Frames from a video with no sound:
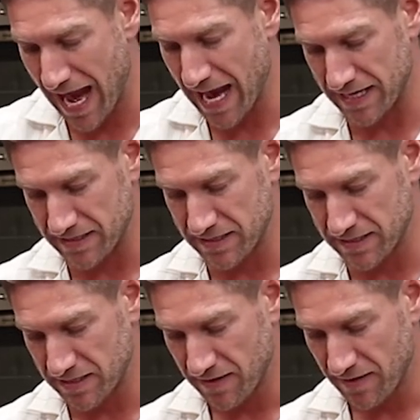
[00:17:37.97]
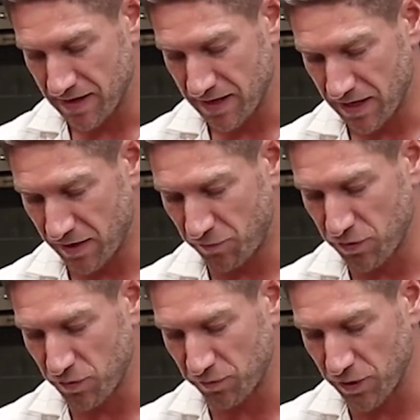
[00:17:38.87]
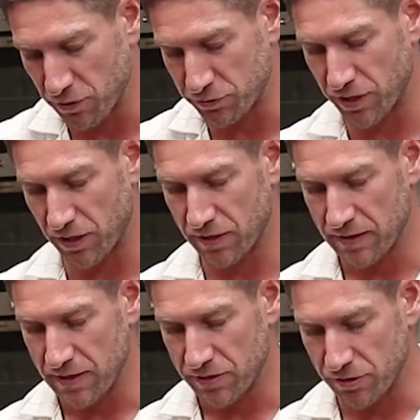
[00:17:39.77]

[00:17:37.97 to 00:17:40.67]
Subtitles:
And if you feel that